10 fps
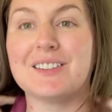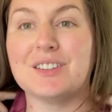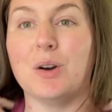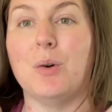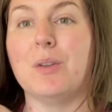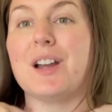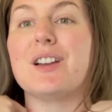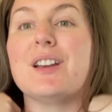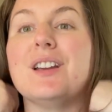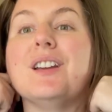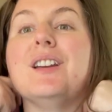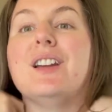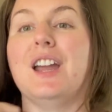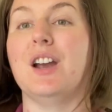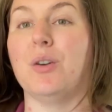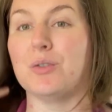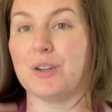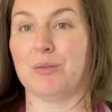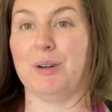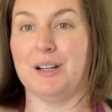So like it goes
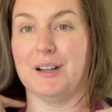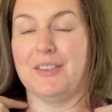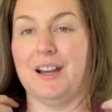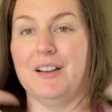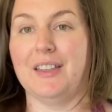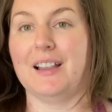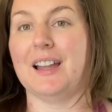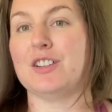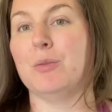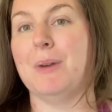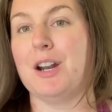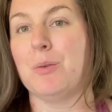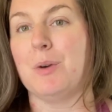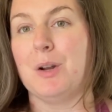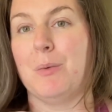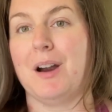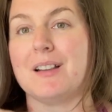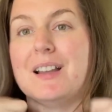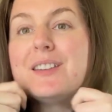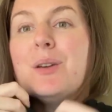like right there, that like no matter what I wear, unless